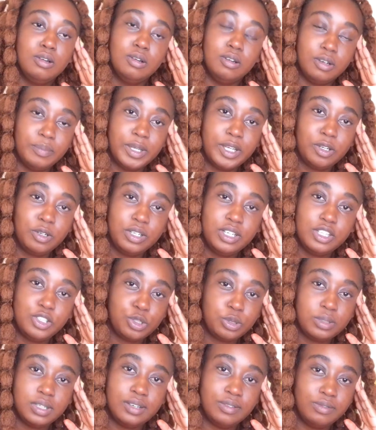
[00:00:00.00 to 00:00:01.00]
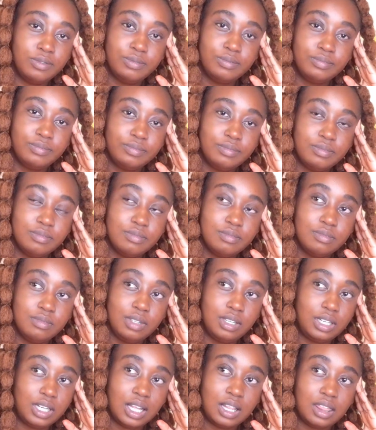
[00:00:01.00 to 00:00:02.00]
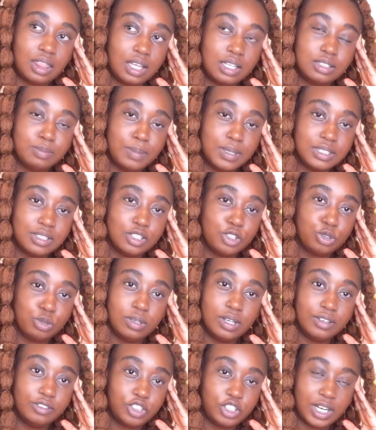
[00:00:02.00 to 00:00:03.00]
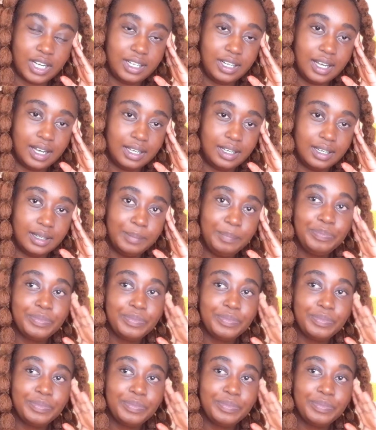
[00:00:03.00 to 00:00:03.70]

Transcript: oh my god, I should have done that, but I should have tried harder.